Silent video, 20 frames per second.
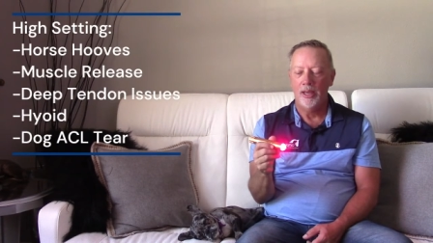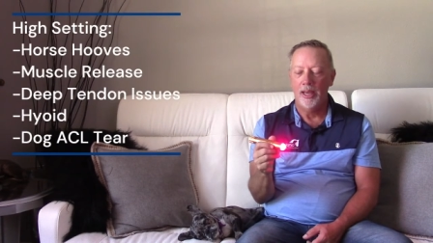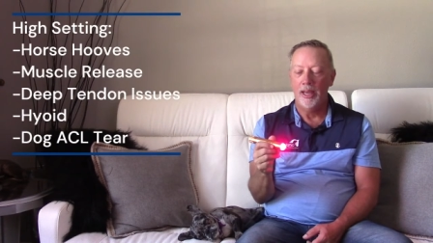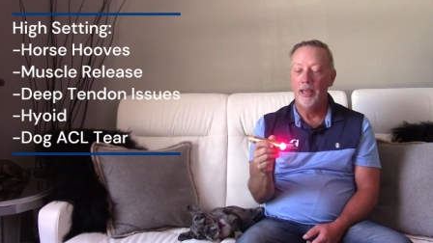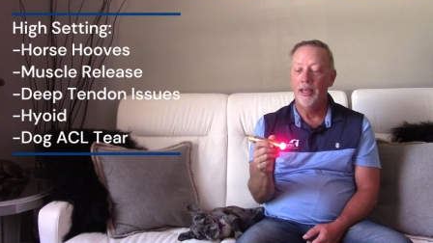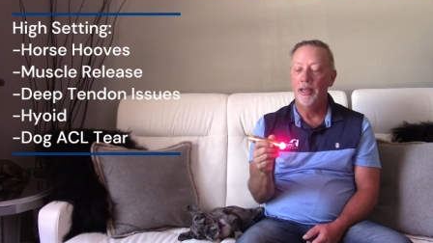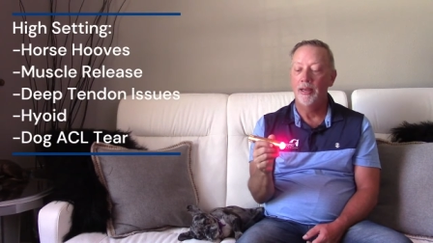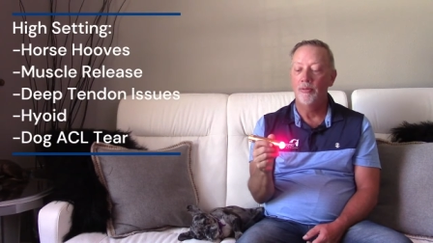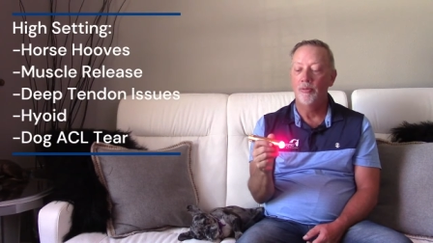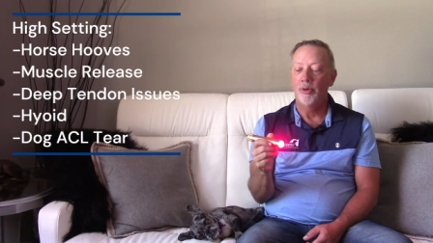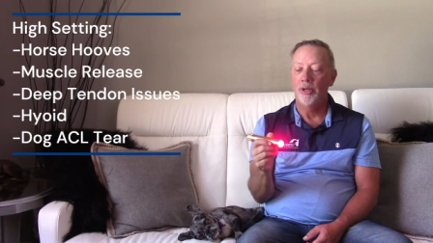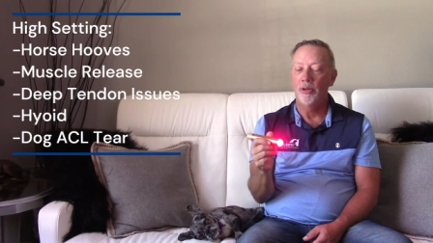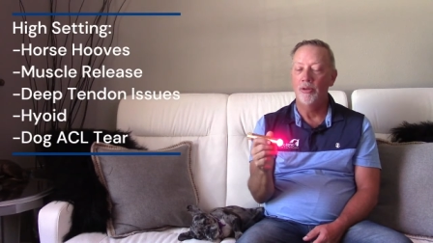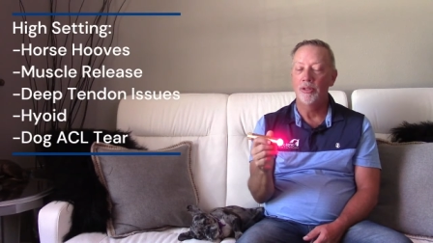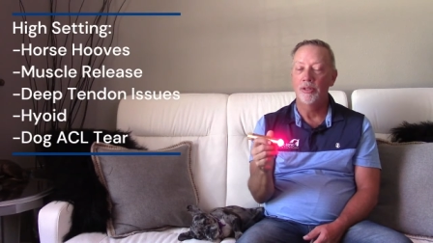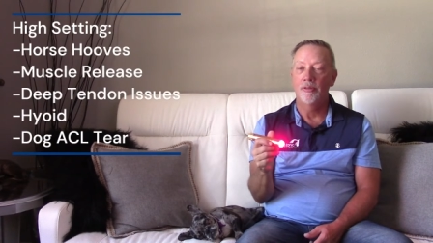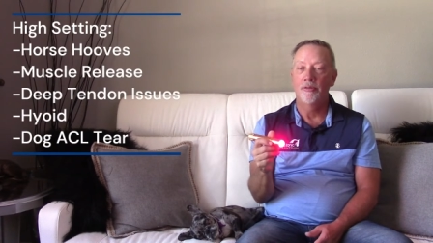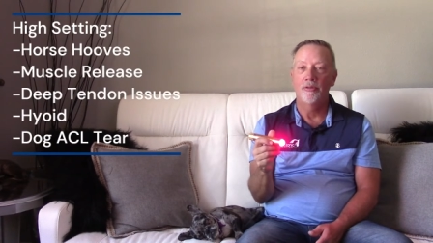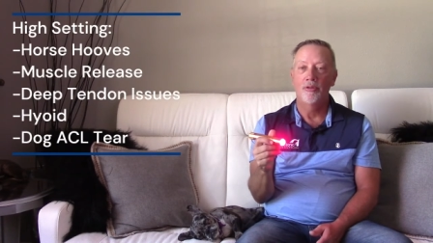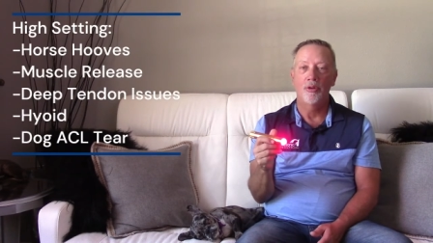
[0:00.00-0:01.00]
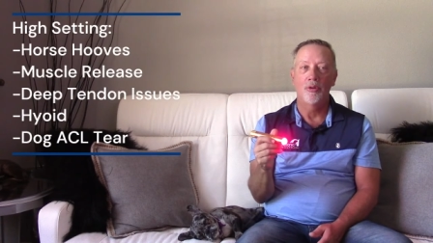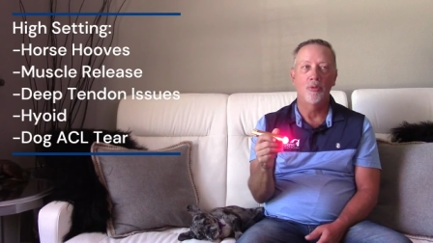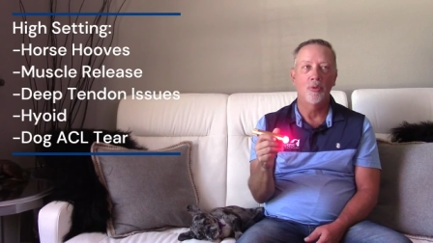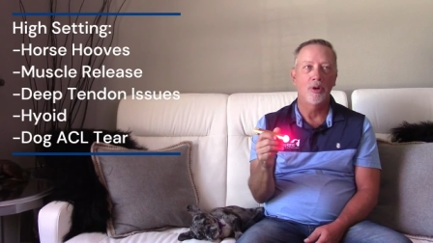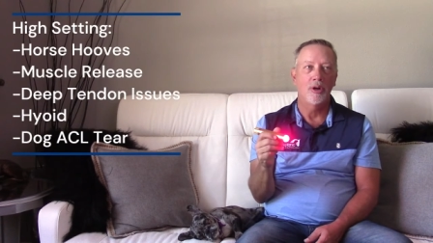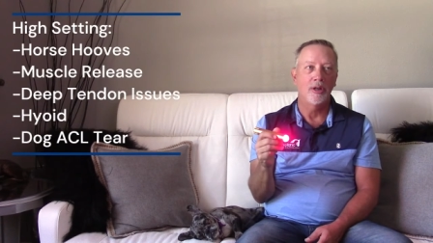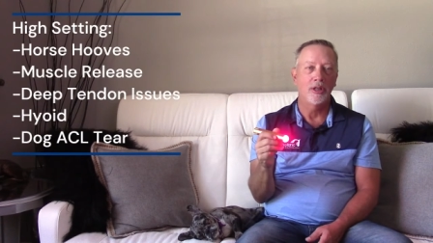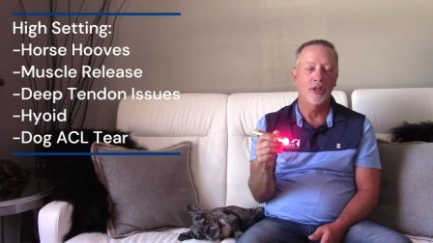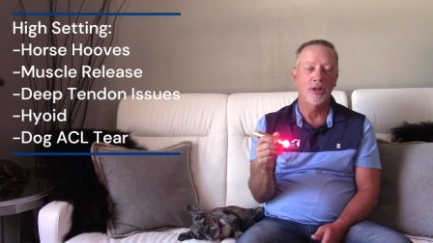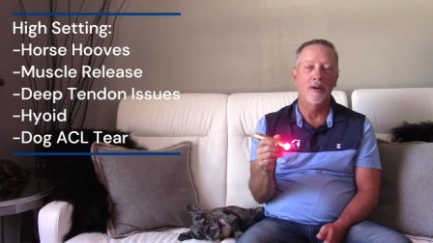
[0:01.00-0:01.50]
And we use it for
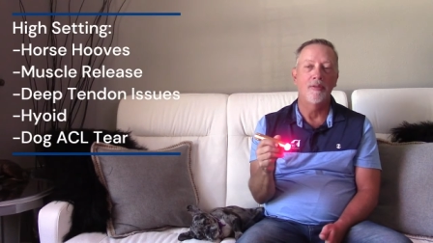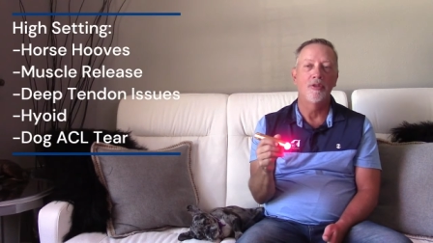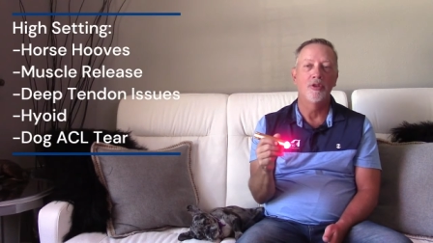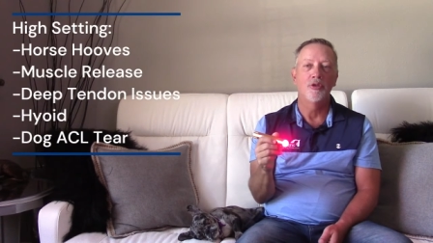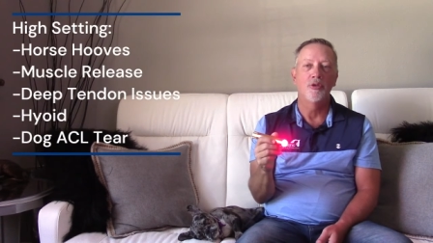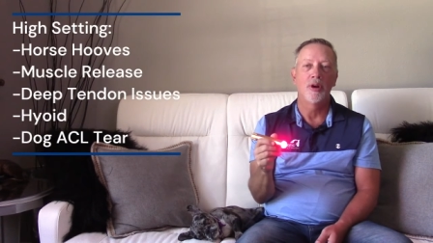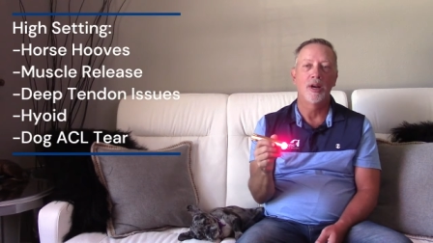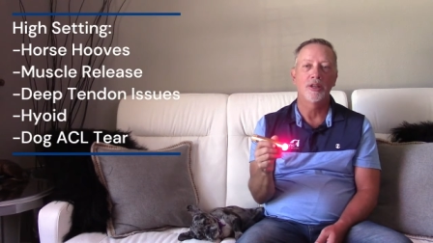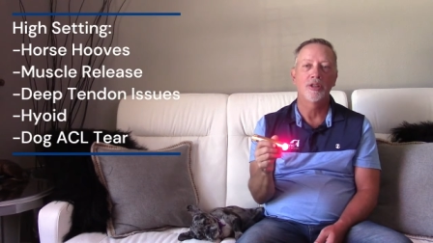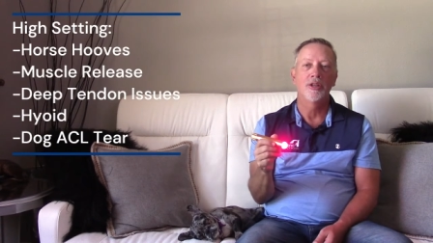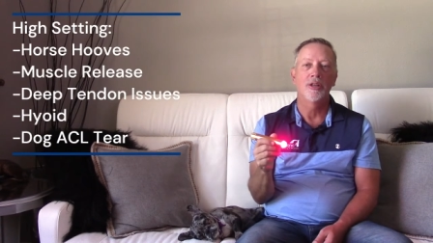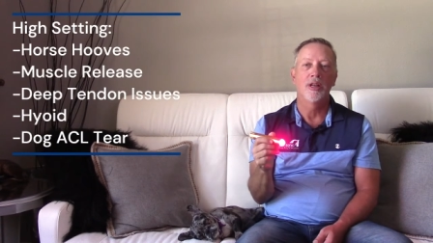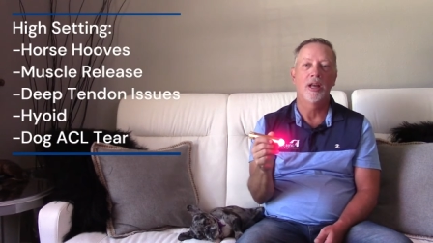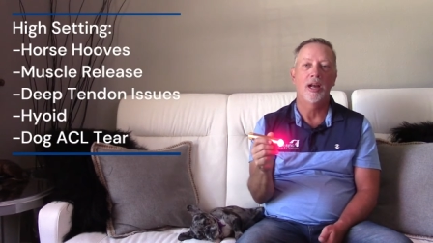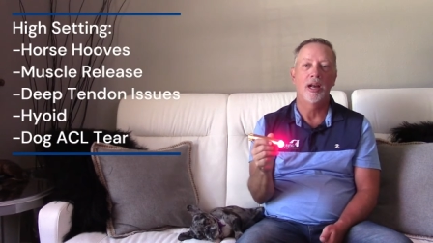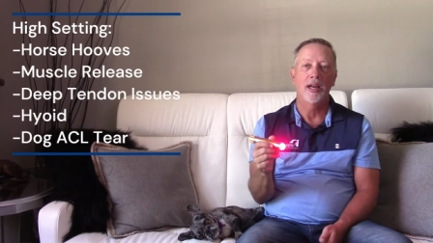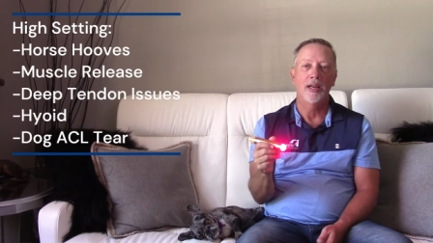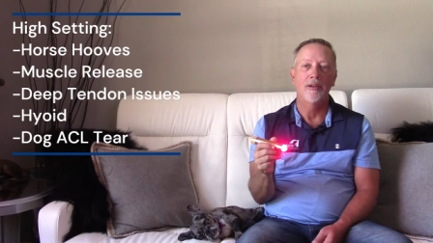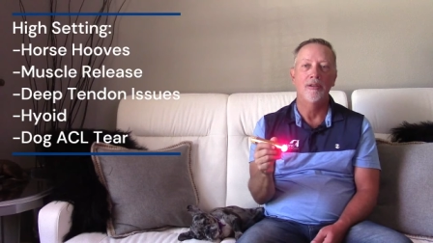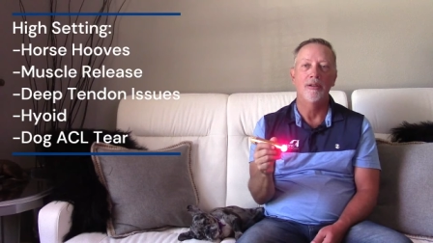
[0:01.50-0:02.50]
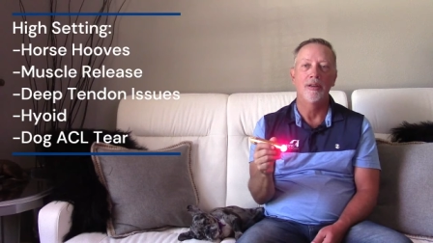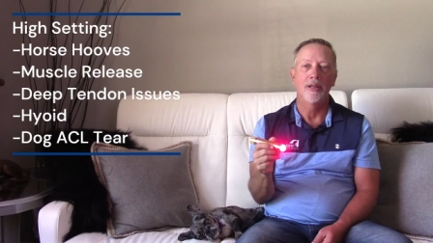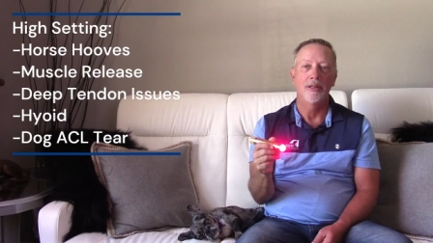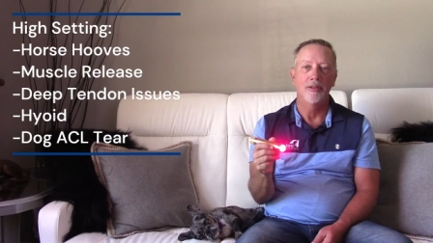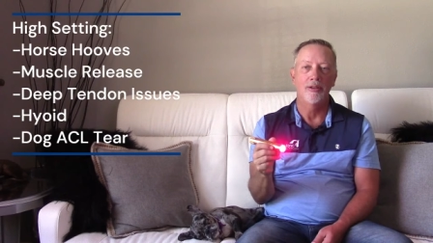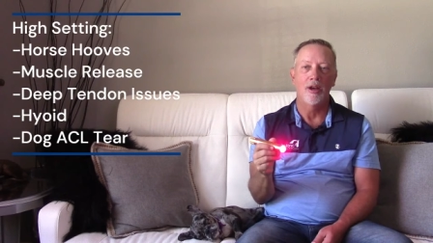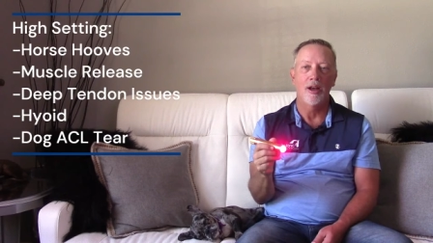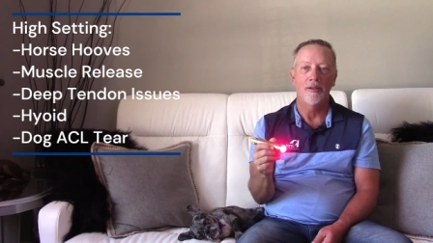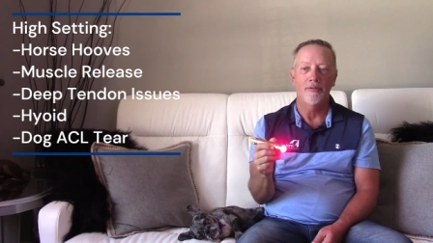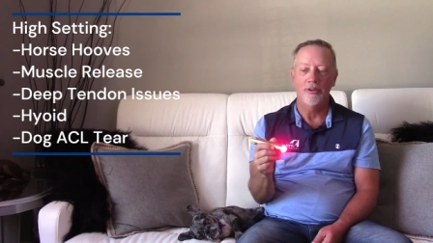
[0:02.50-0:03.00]
whichever direction the hyoid
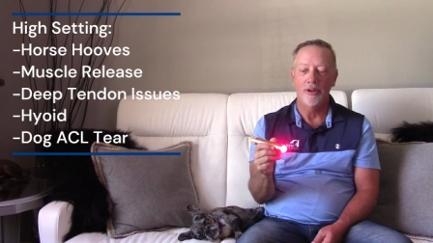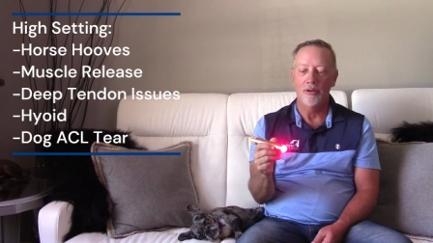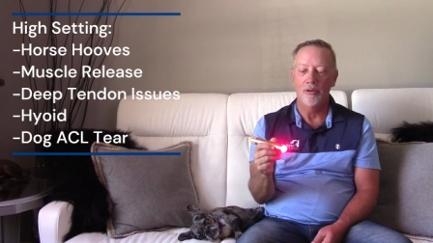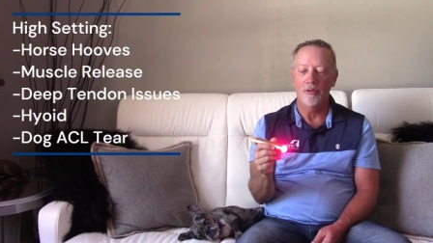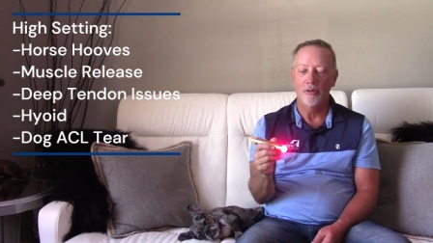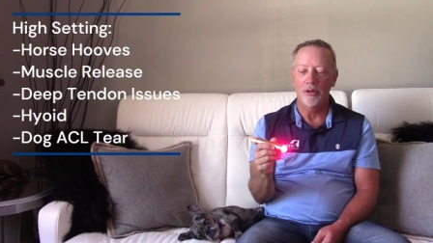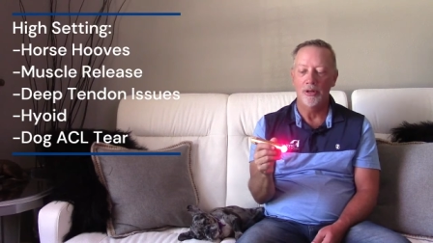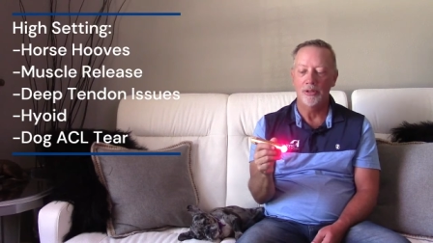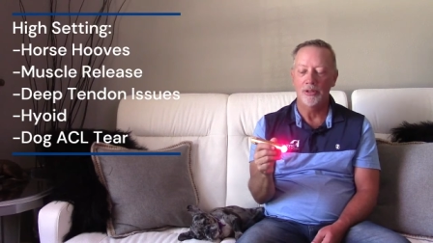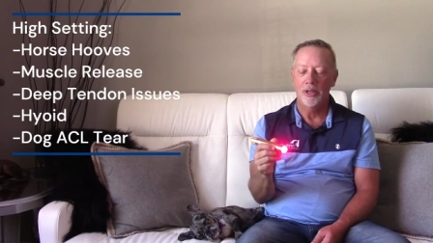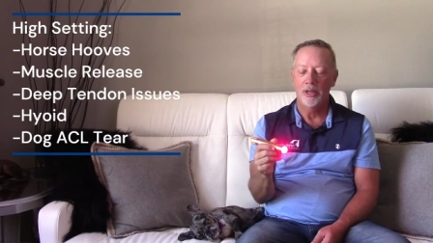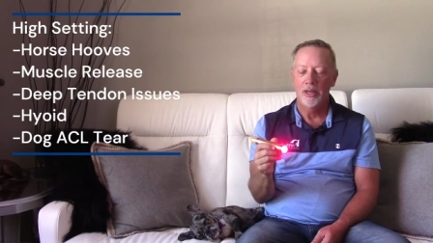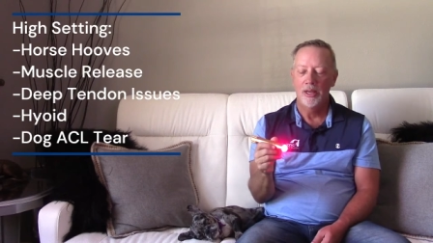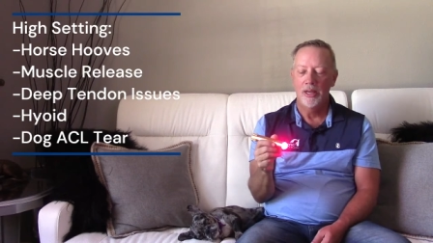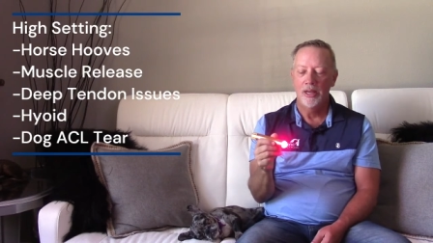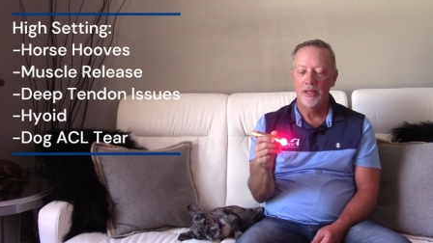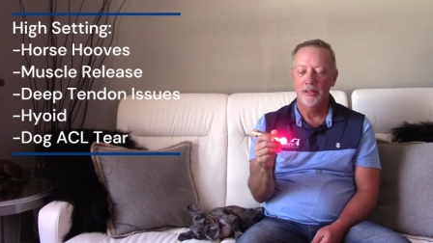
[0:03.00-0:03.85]
is off on a horse.